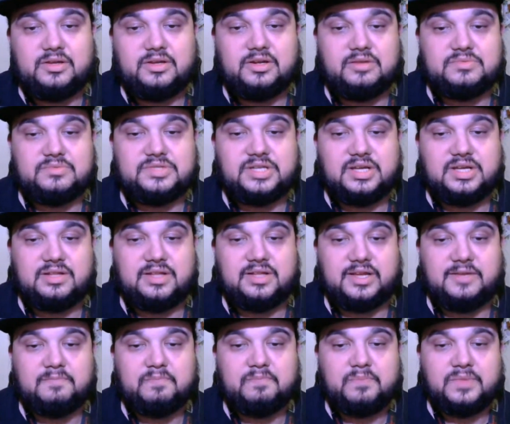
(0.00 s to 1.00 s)
You know what I'm saying?
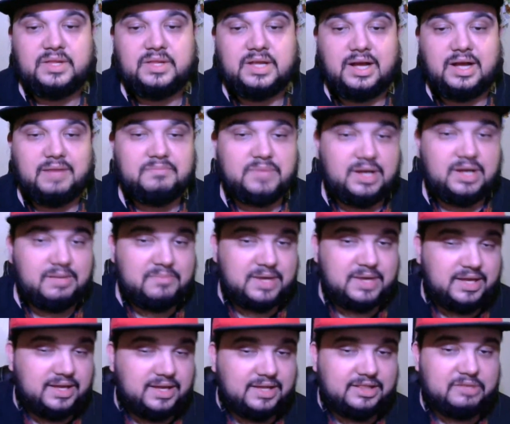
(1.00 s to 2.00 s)
Like I'm I'm
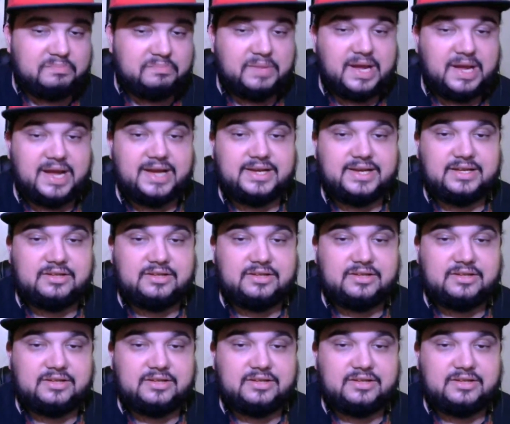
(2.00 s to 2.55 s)
at, at the back,